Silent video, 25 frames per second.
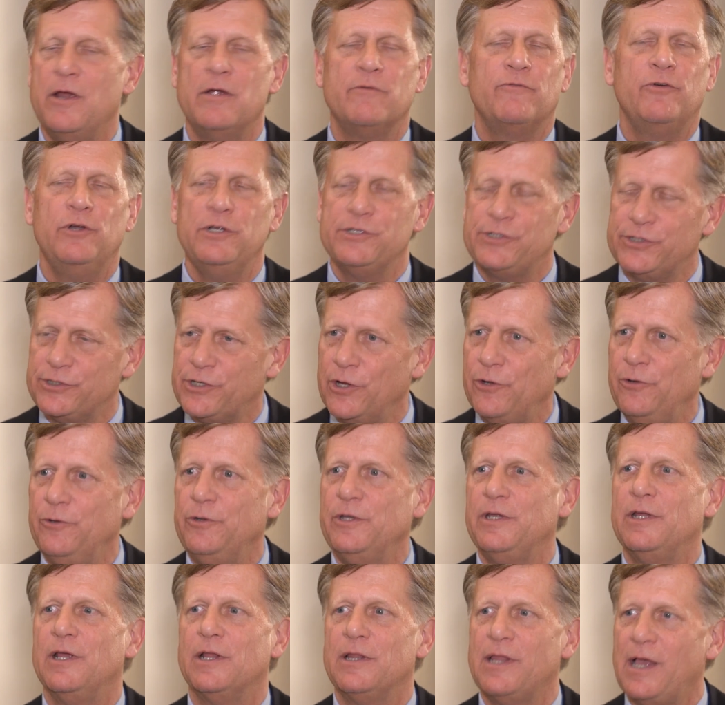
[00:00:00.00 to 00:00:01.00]
for
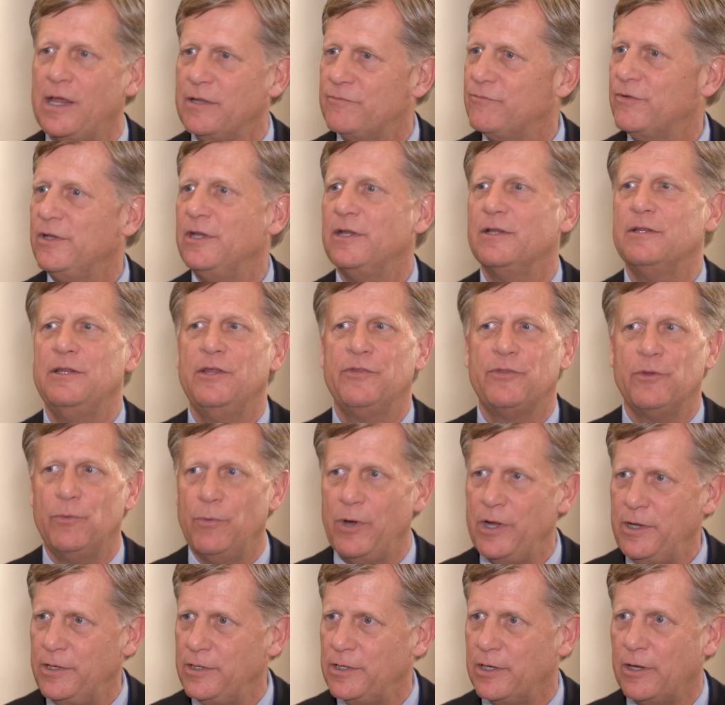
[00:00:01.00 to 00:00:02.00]
Estonia, Latvia,
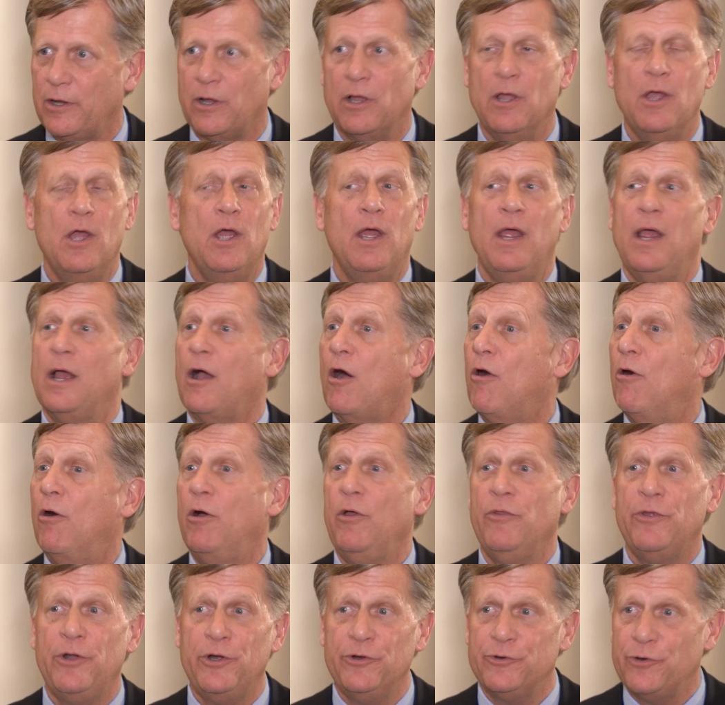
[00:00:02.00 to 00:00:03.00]
Lithuania,
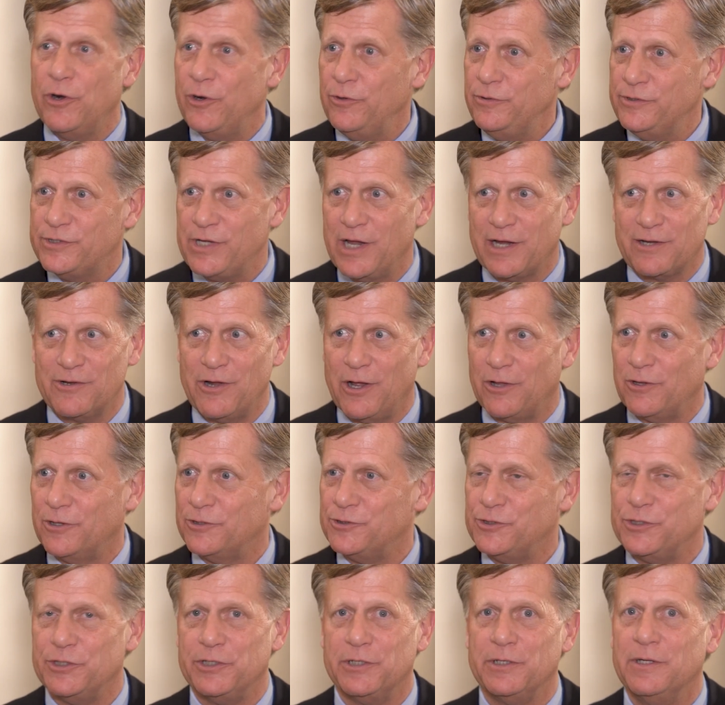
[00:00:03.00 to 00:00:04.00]
all their drone
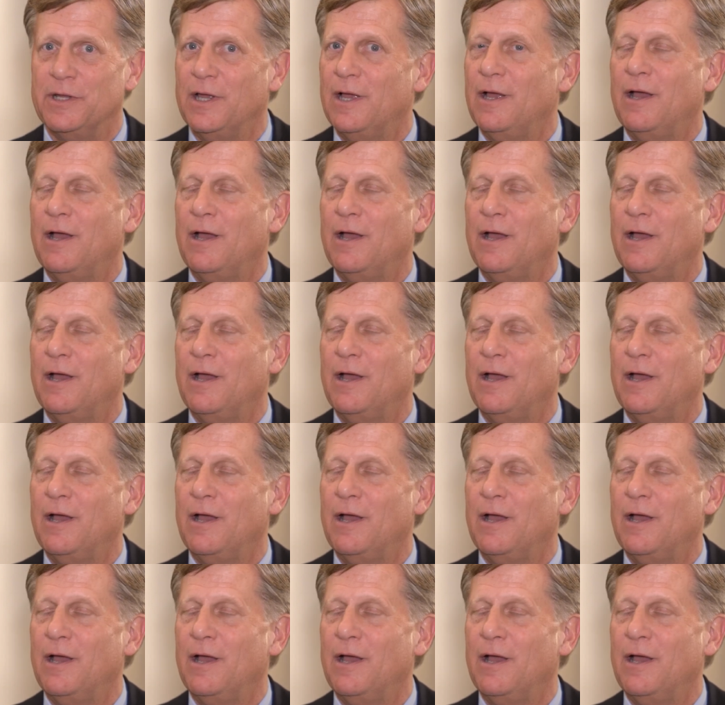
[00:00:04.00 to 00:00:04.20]
technology.